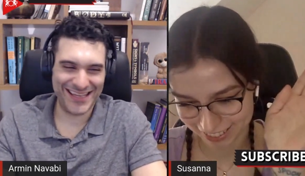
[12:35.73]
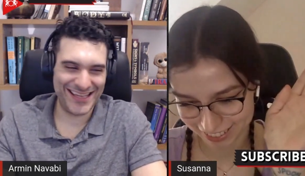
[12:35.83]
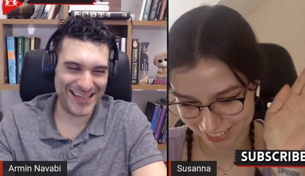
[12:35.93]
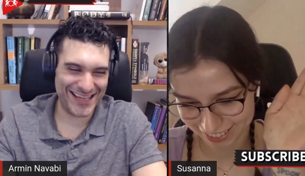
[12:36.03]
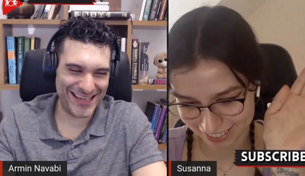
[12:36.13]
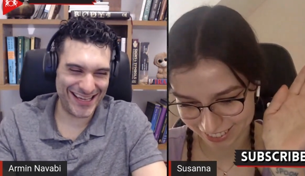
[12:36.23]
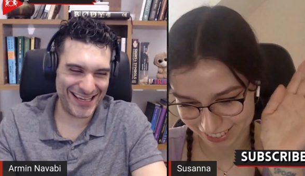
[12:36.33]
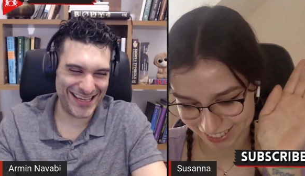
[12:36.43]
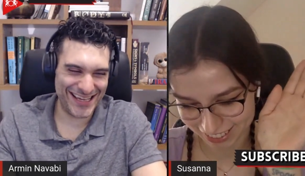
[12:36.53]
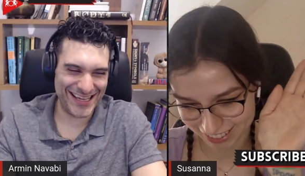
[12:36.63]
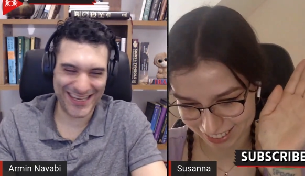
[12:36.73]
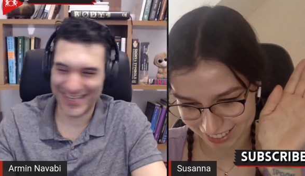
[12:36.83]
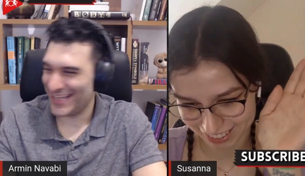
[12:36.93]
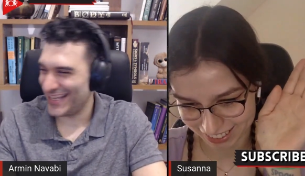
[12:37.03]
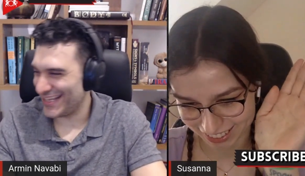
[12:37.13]

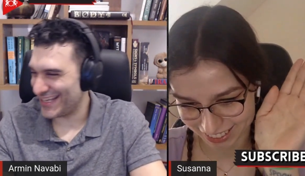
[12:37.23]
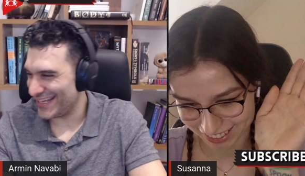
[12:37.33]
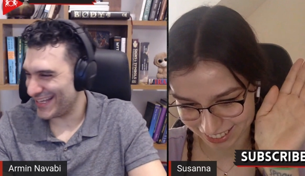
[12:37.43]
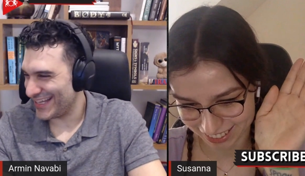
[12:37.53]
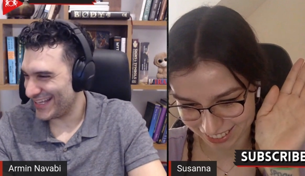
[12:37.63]
(silence)